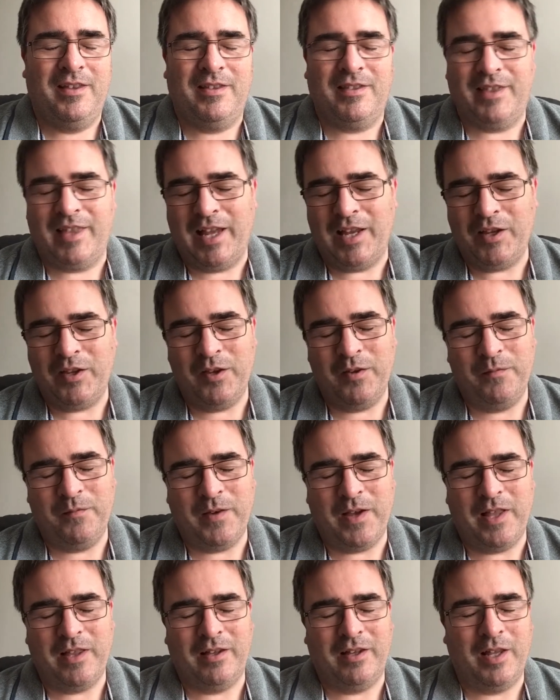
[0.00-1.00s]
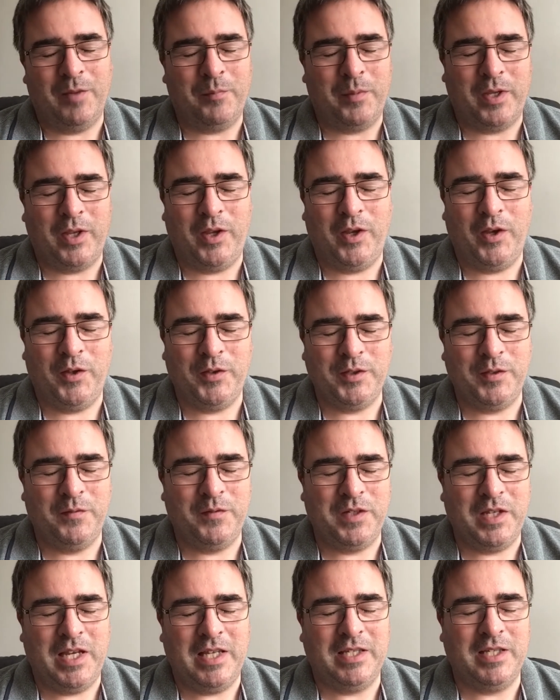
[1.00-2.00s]
Thank you, Father, that because of
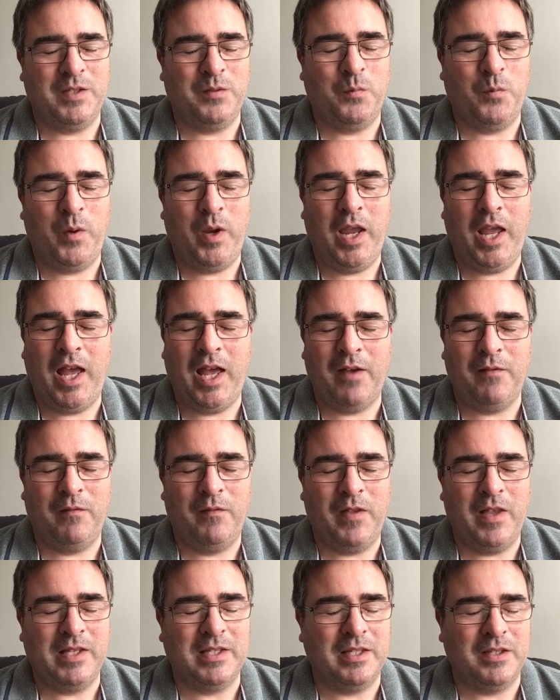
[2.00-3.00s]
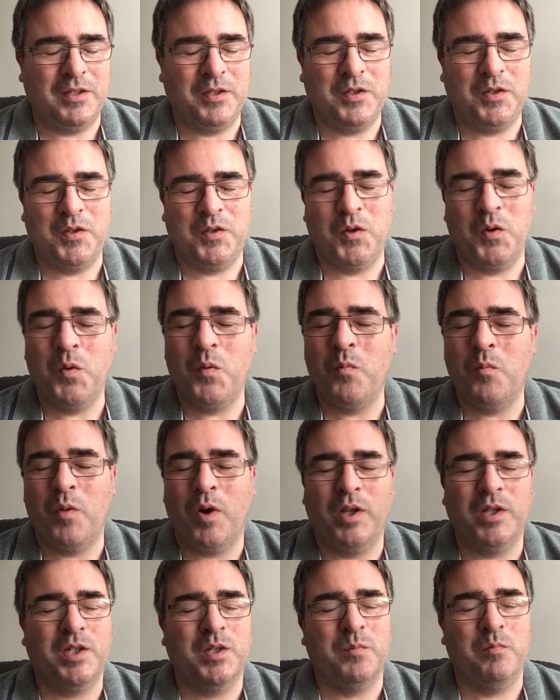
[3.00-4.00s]
Jesus, we have this and so
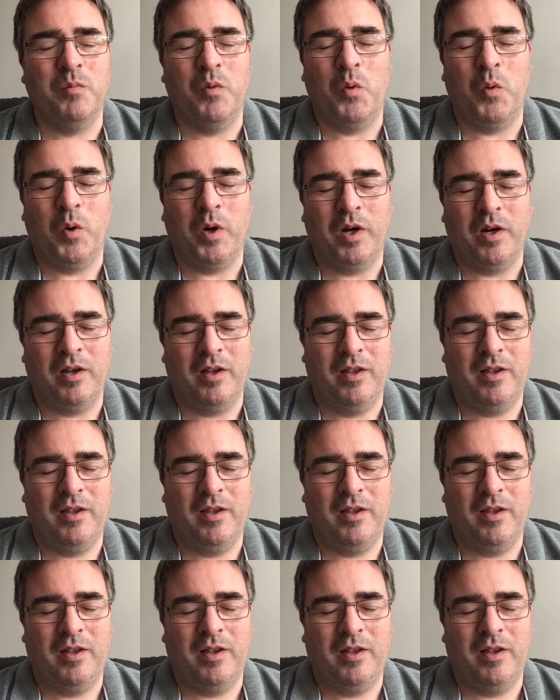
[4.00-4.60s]
much more,